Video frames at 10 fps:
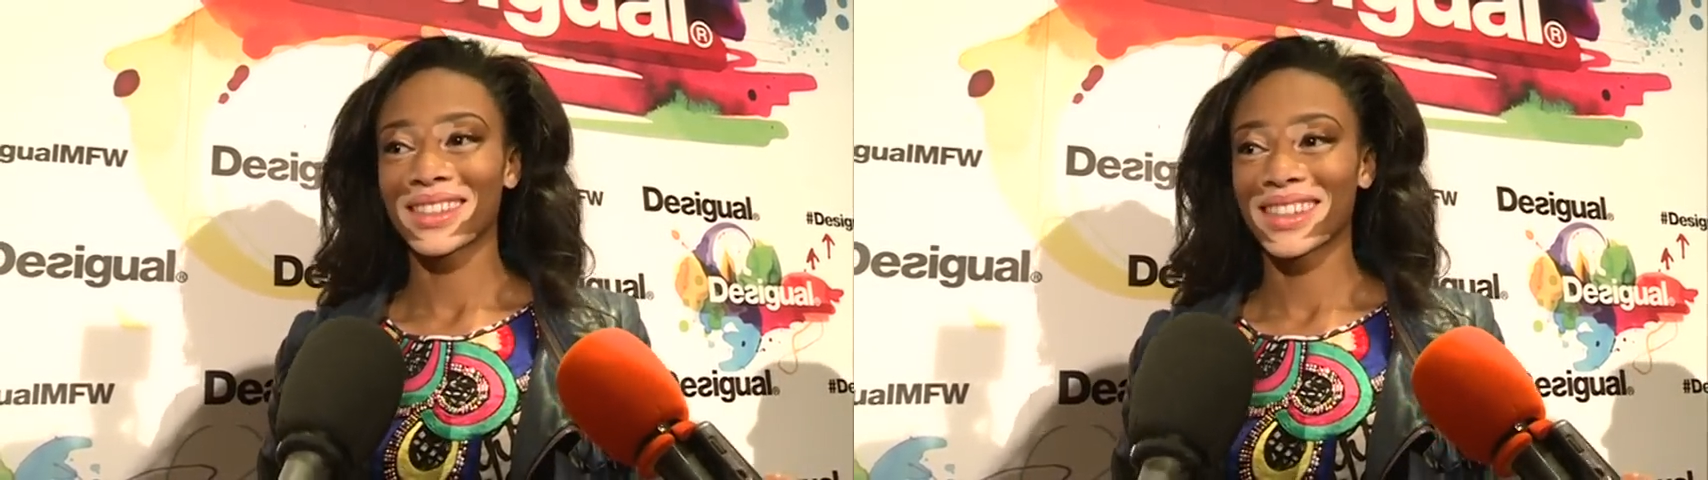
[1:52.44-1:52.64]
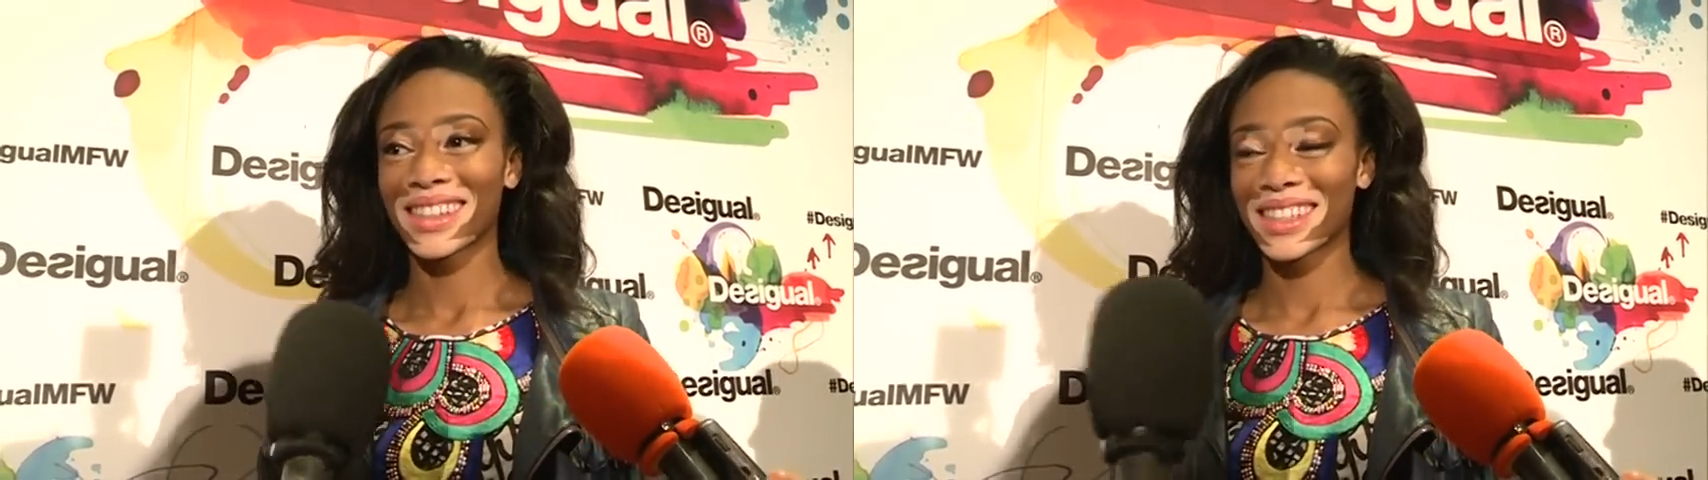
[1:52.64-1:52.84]

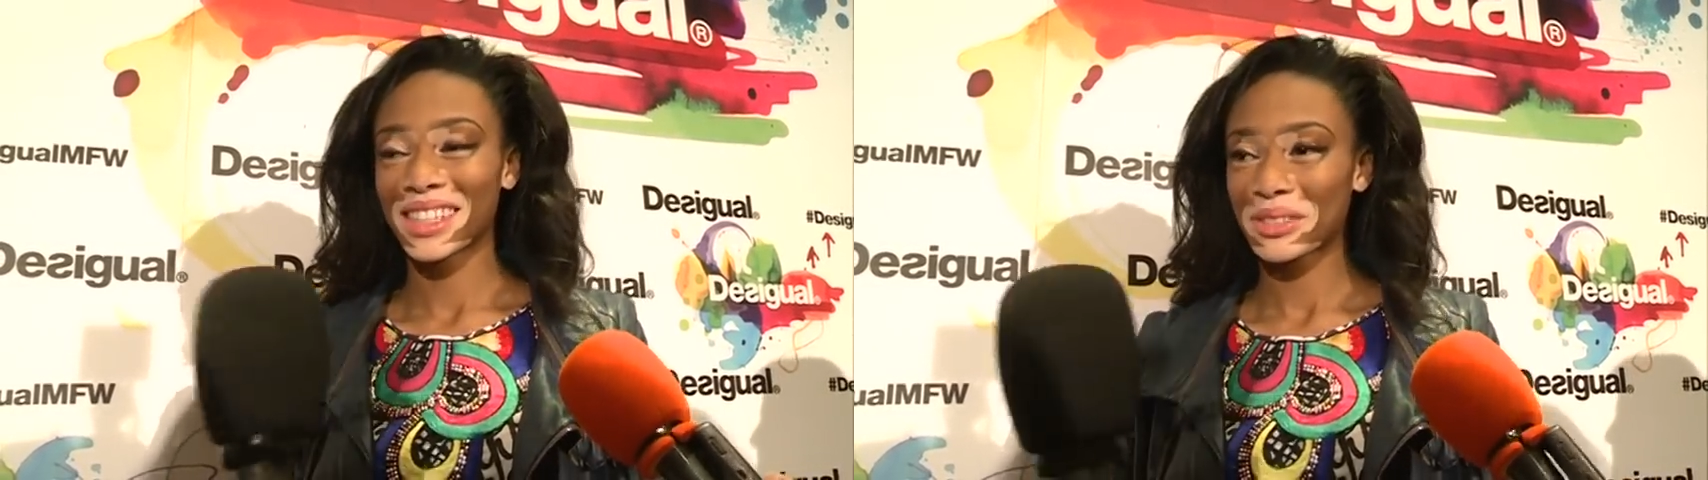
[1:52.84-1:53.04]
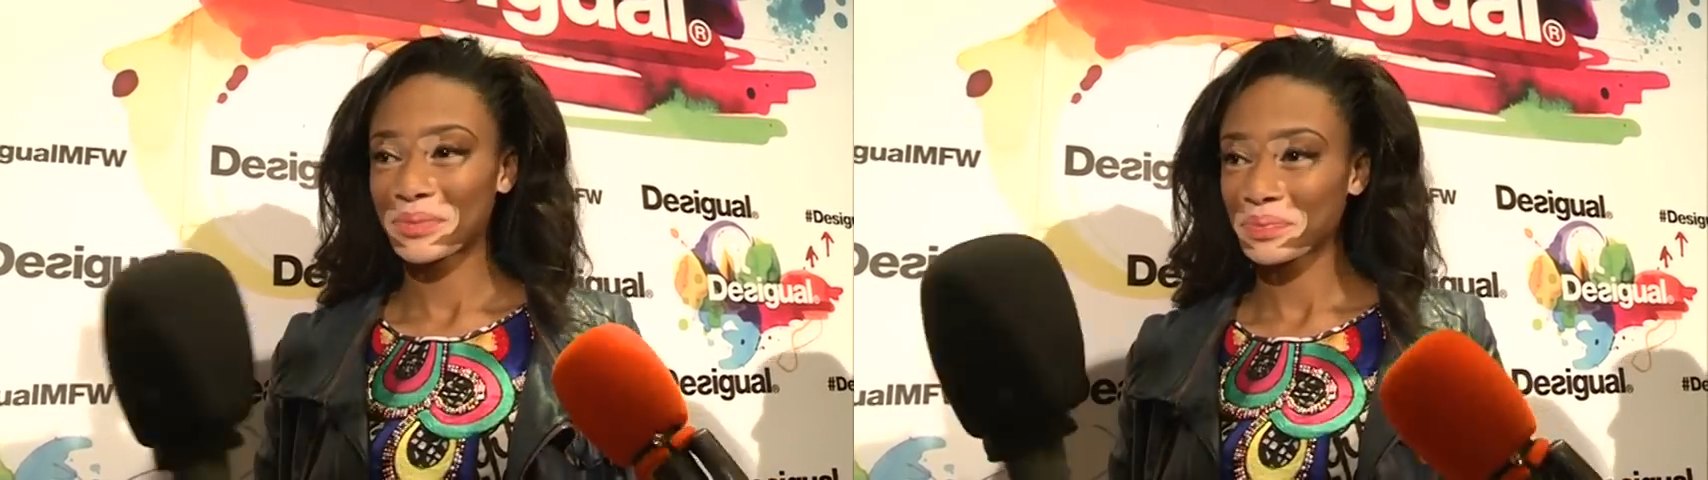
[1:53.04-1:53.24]
So
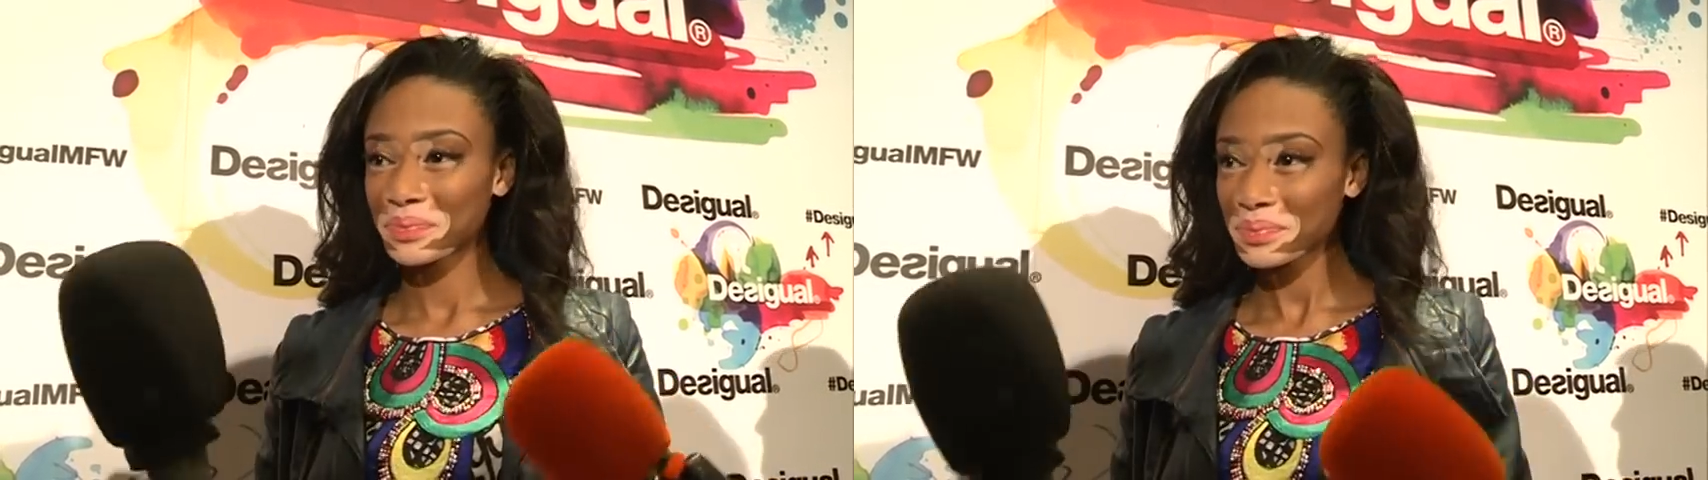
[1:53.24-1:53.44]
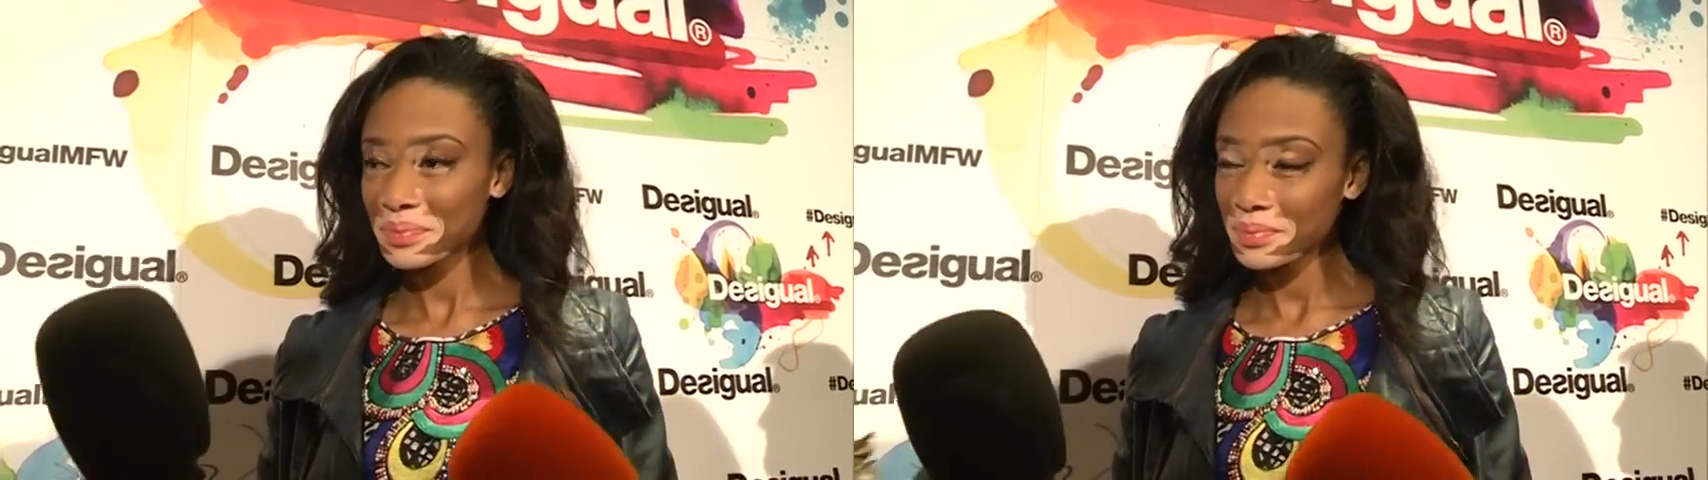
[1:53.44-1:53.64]
what is
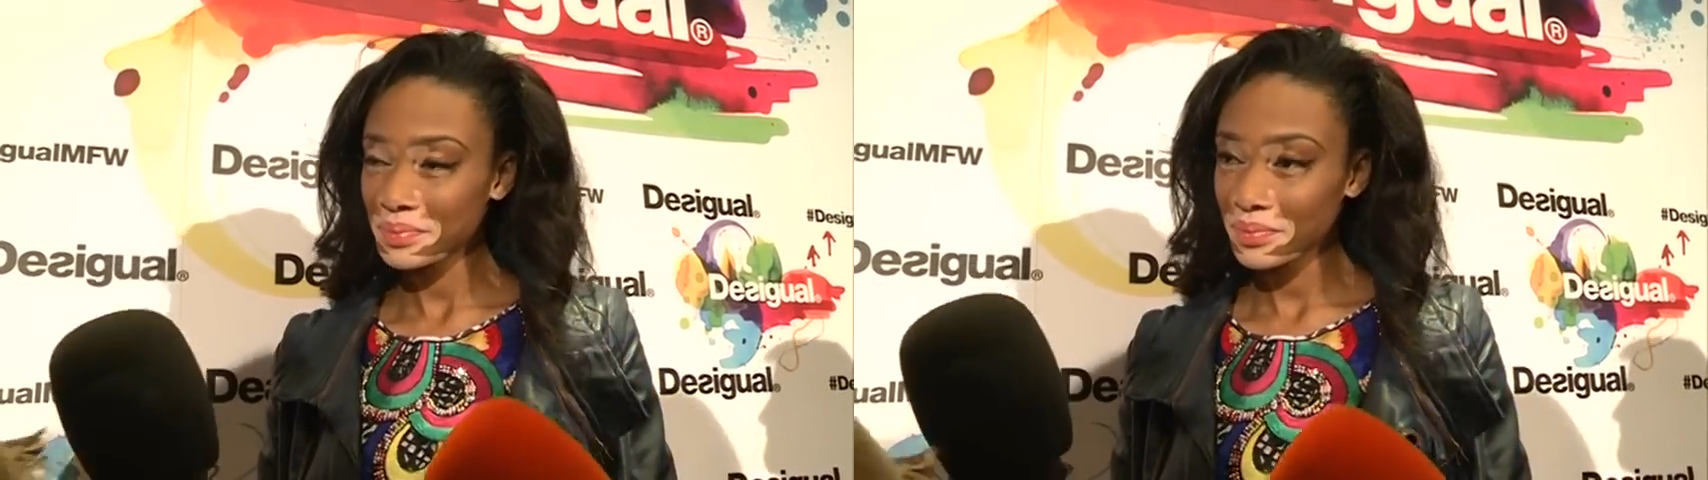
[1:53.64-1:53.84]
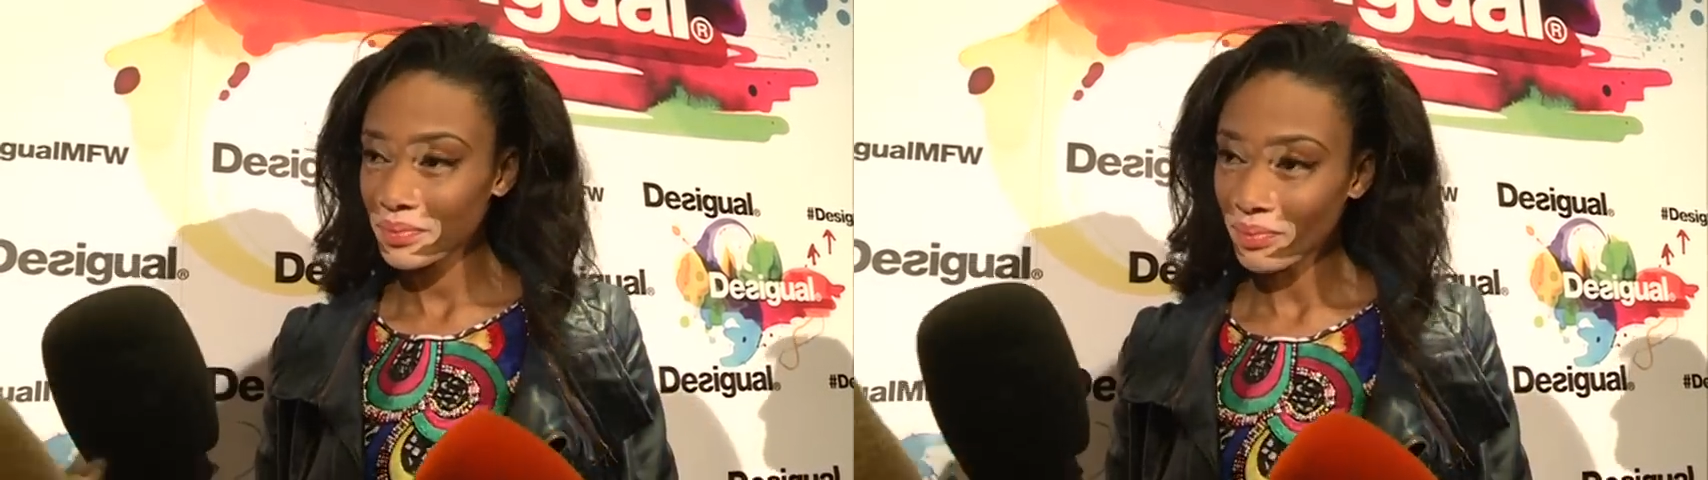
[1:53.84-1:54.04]
the
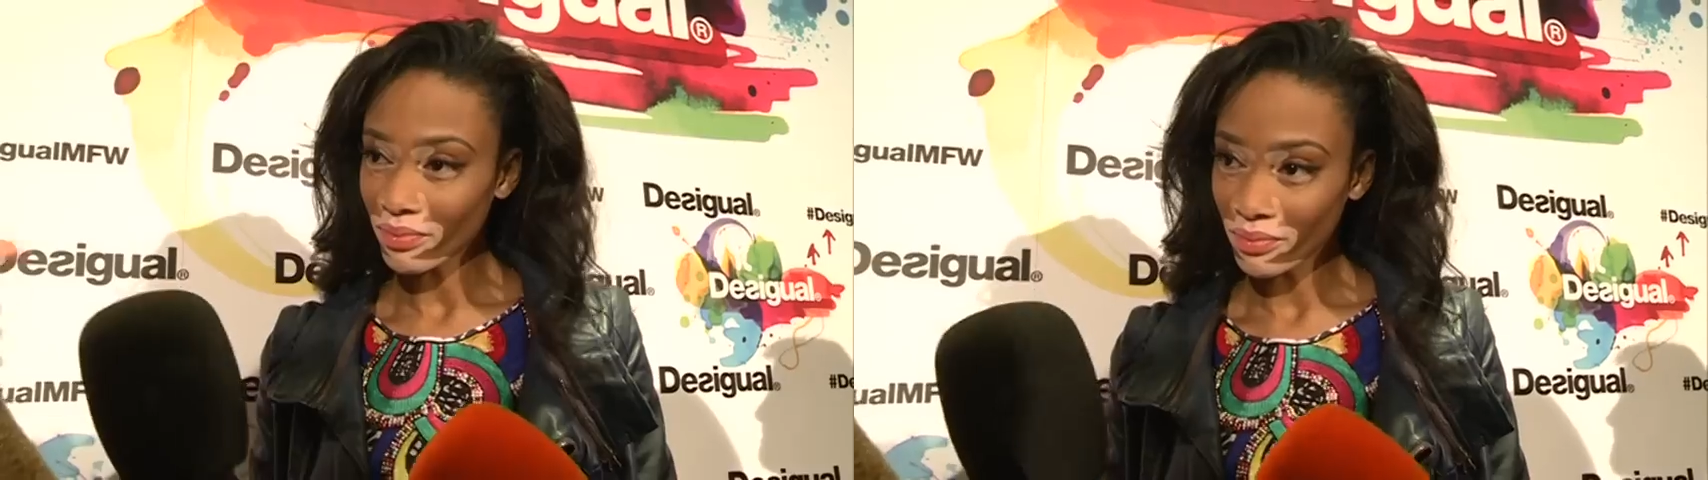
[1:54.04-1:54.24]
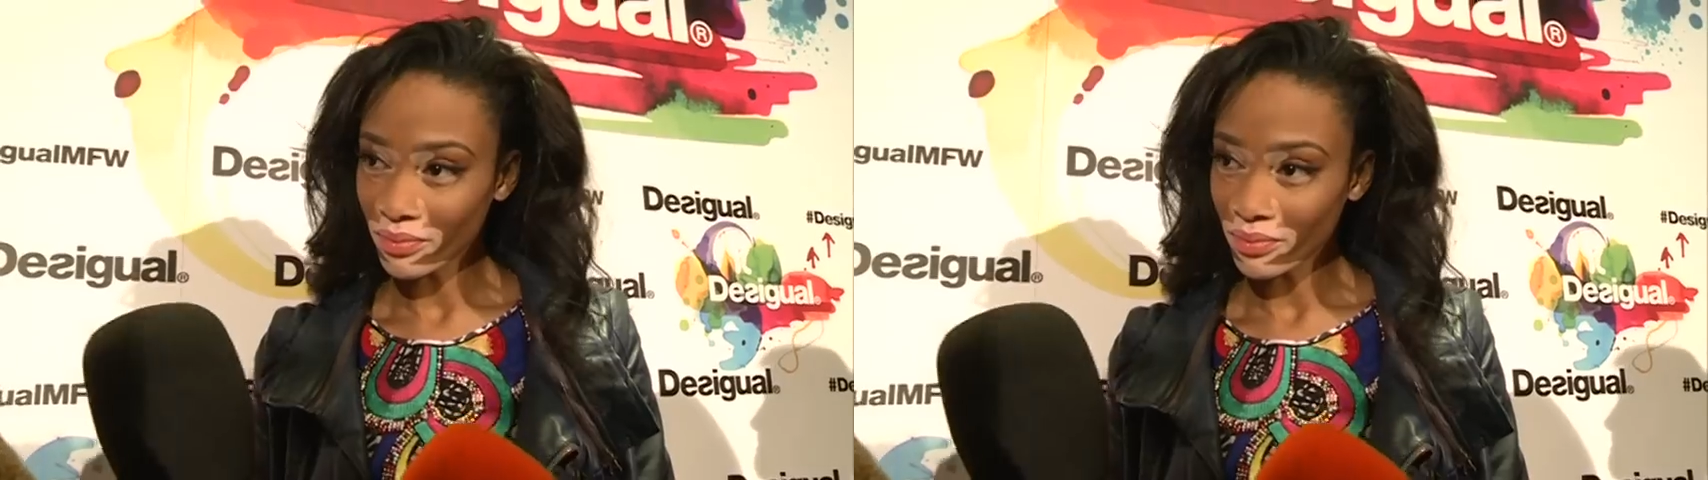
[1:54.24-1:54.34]
next